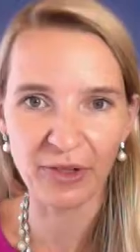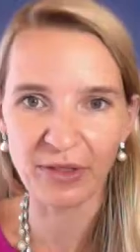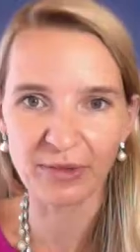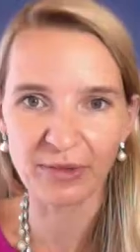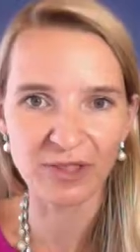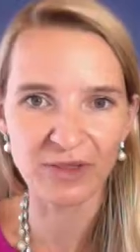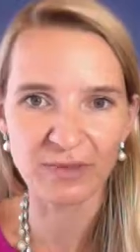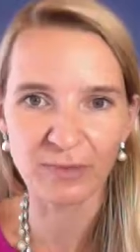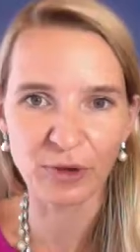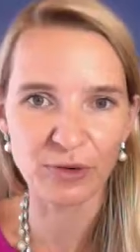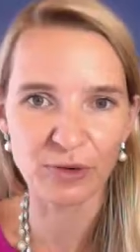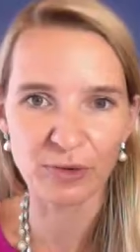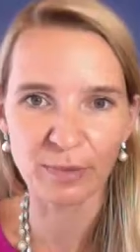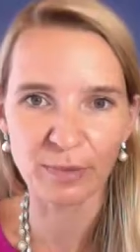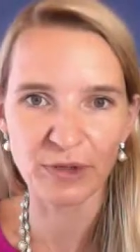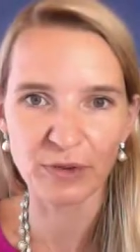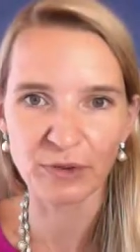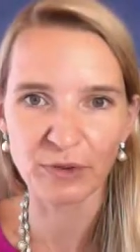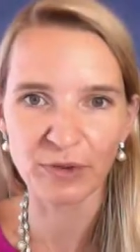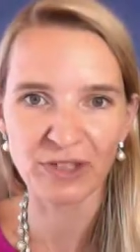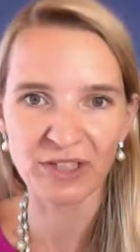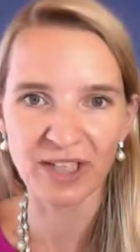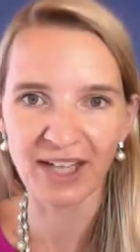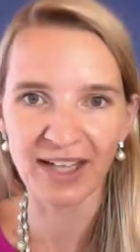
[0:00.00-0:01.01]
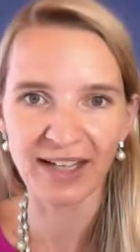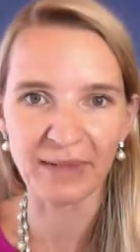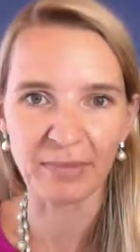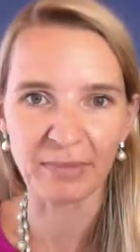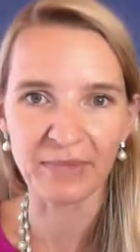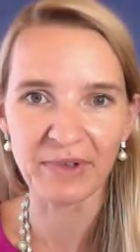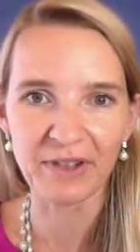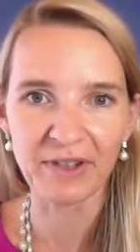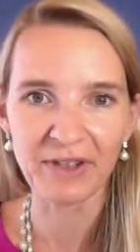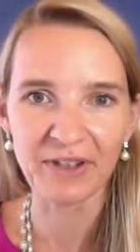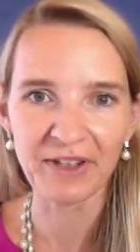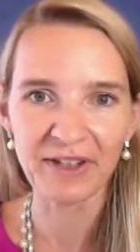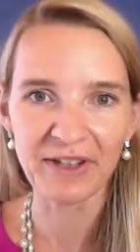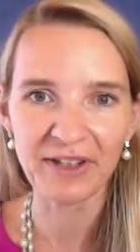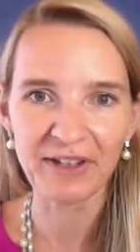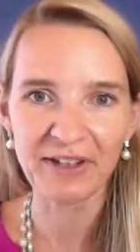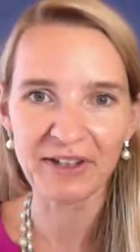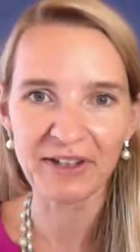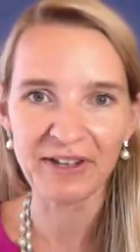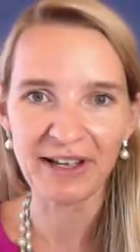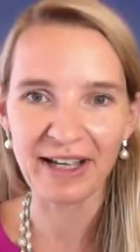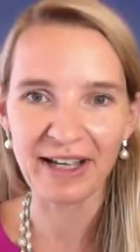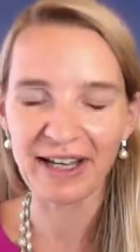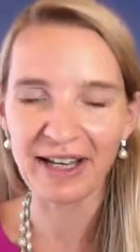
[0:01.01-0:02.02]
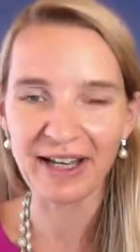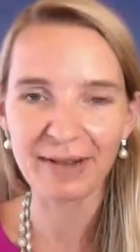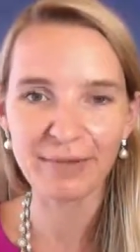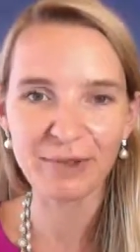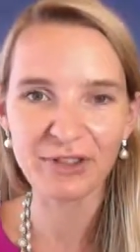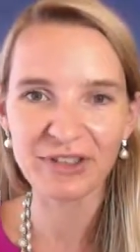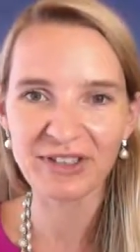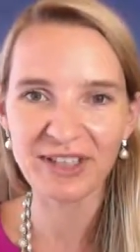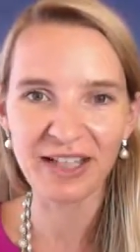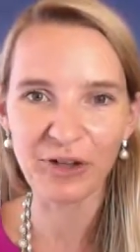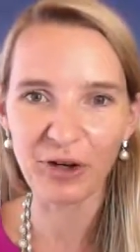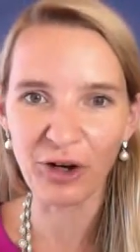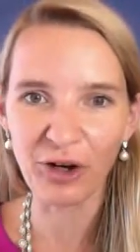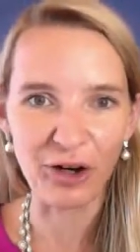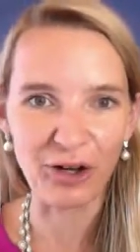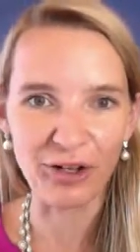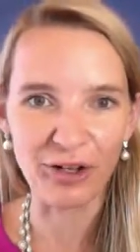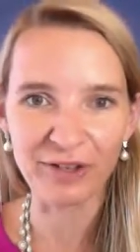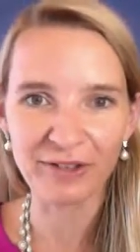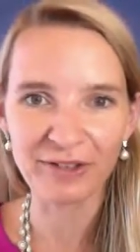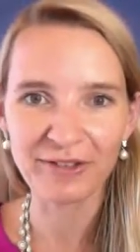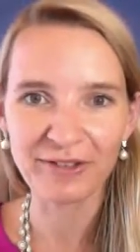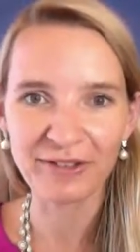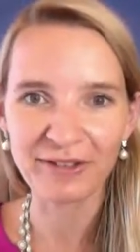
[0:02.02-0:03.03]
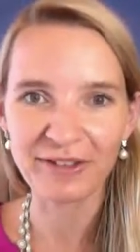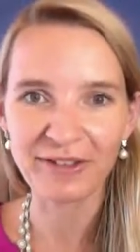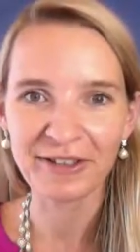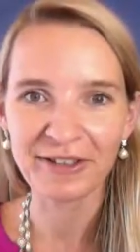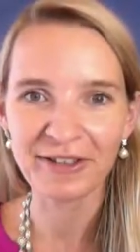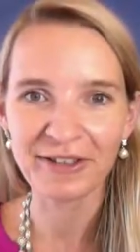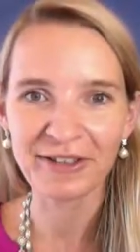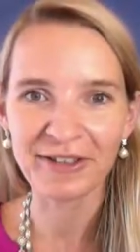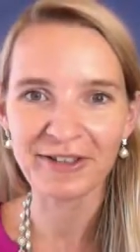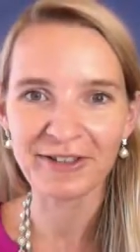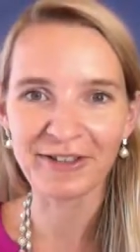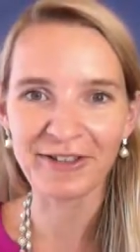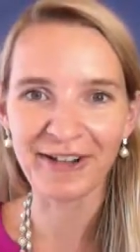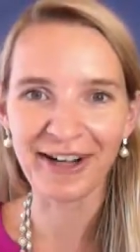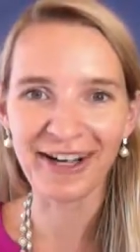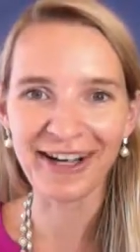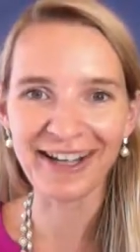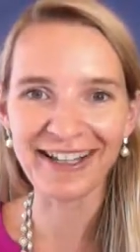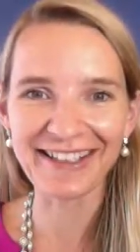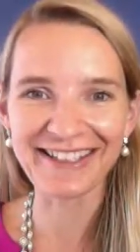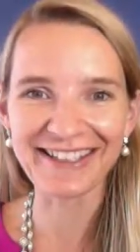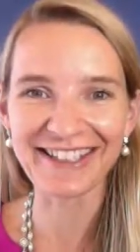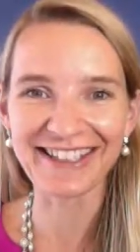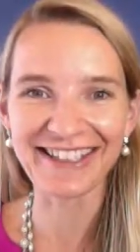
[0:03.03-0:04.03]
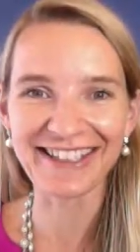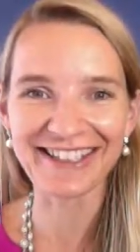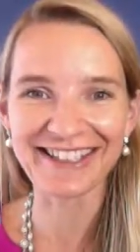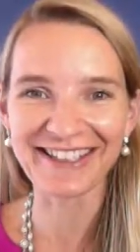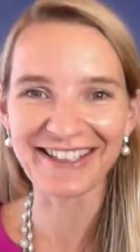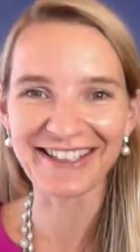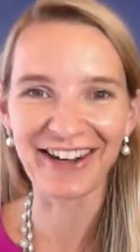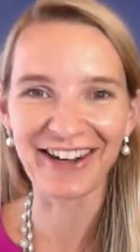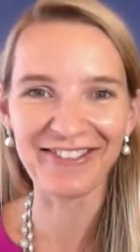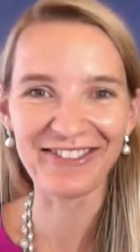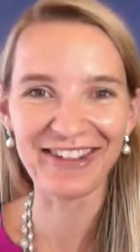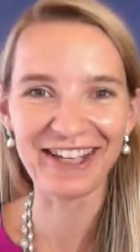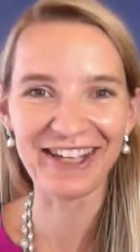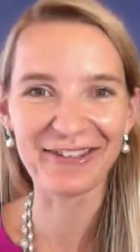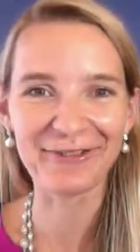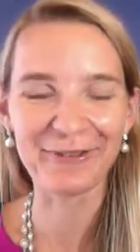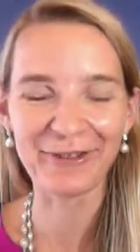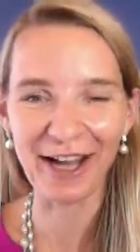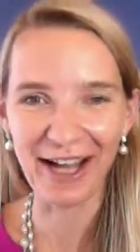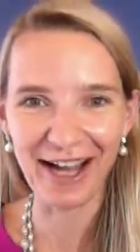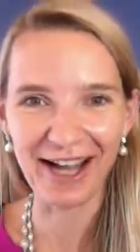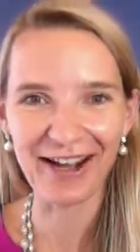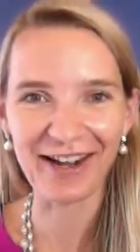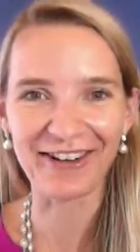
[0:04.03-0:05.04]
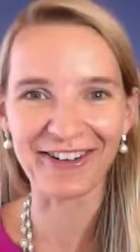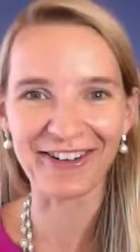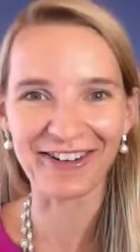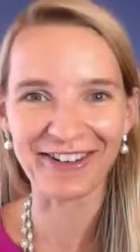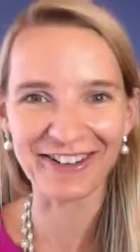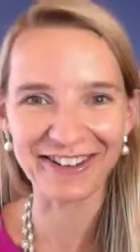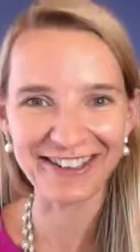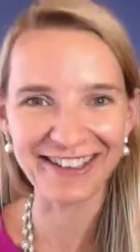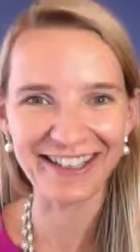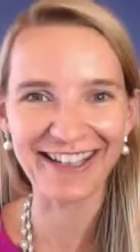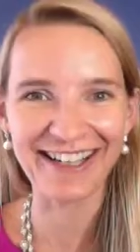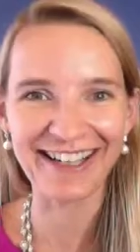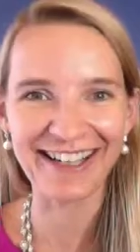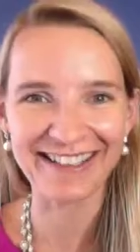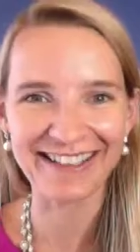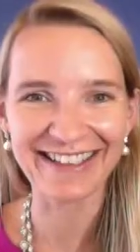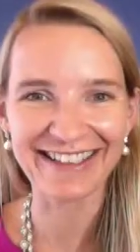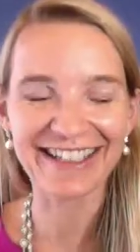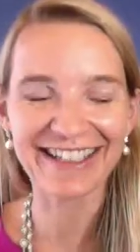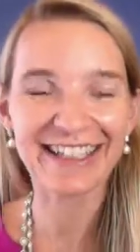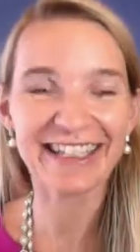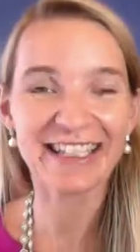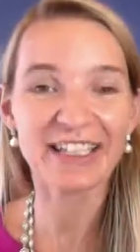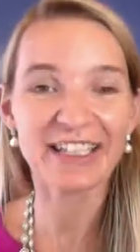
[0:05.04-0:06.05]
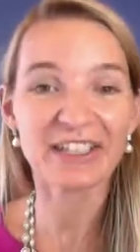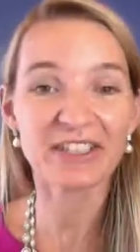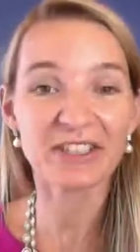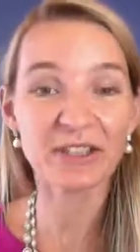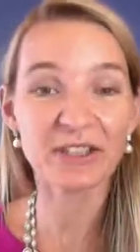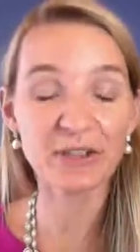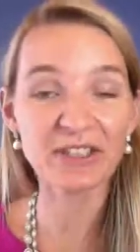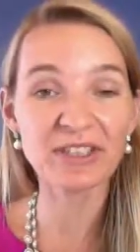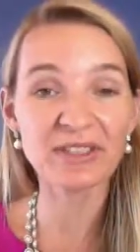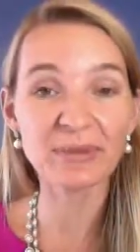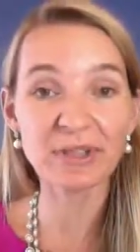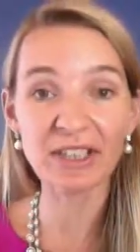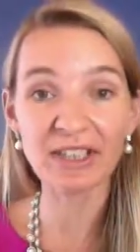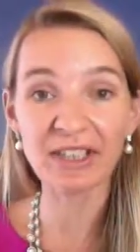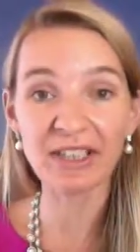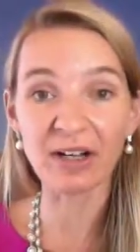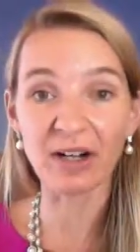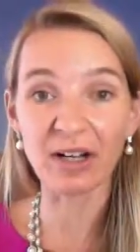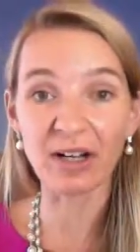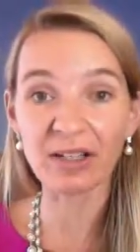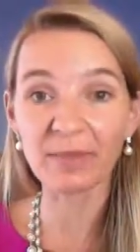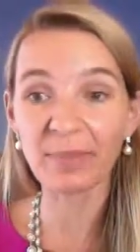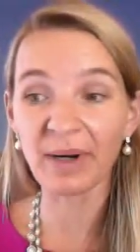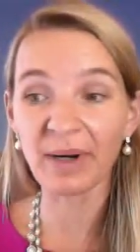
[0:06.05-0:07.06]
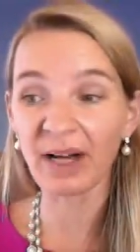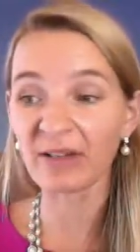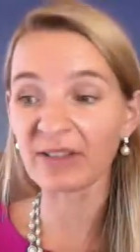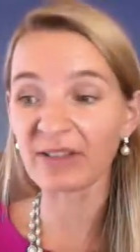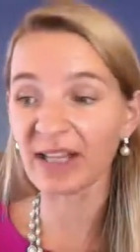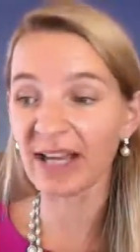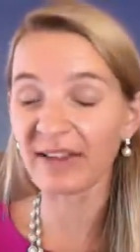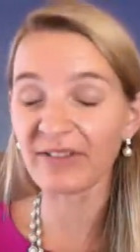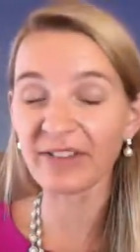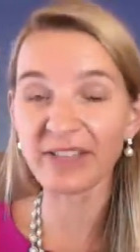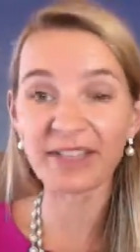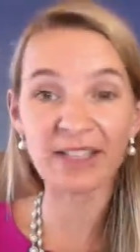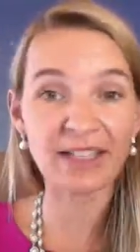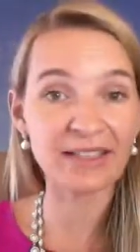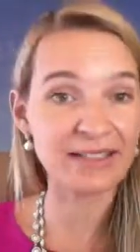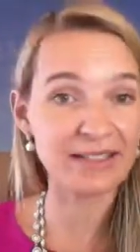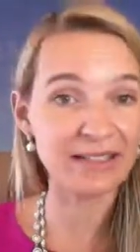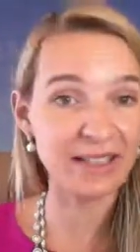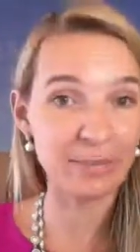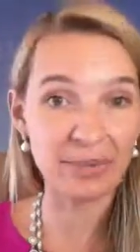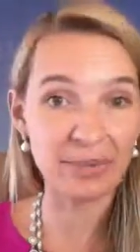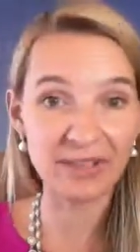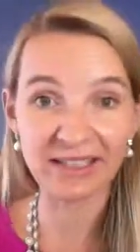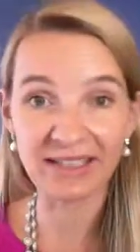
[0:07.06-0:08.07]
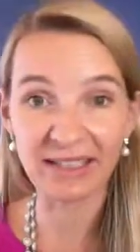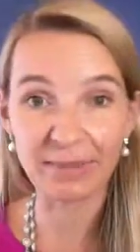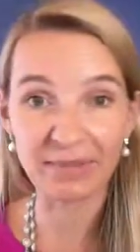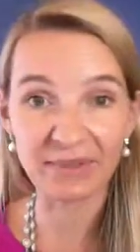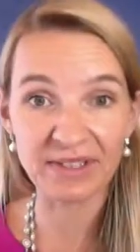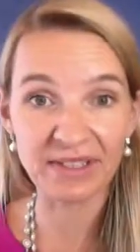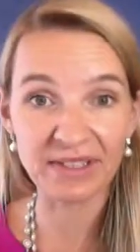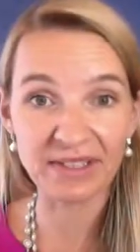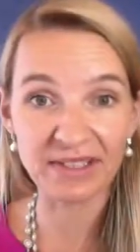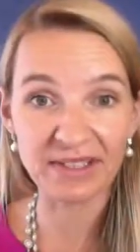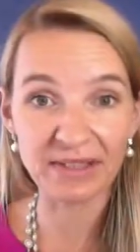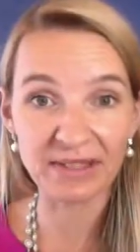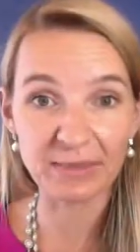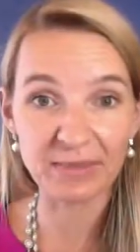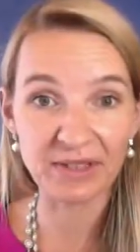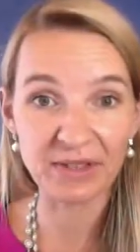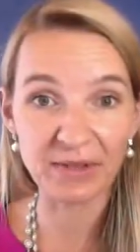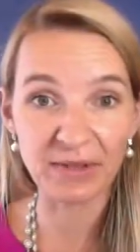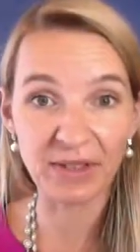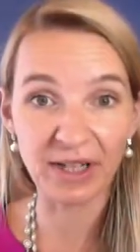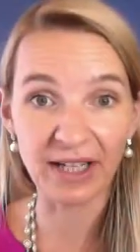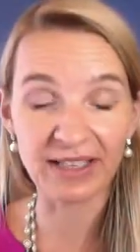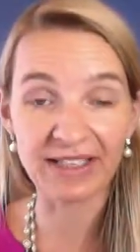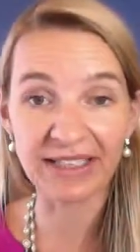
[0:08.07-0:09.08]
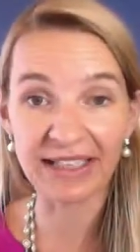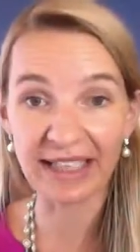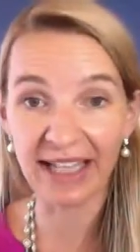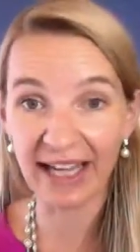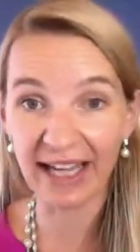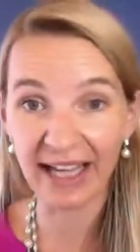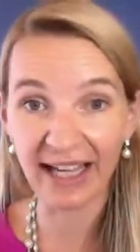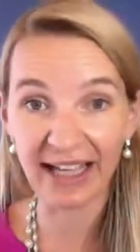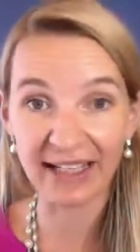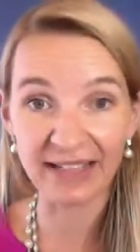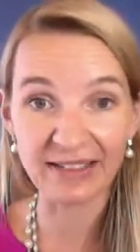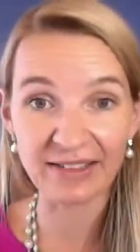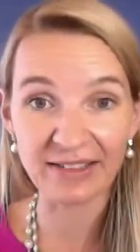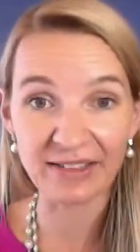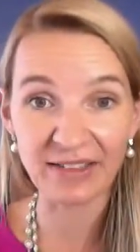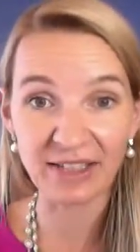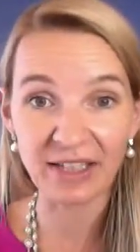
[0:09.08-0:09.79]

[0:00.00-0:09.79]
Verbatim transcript: was vulnerable the whole time, and I wasn't at all, right? So I'm like, wow, okay. So it's really all about having that step-by-step system. So at the end,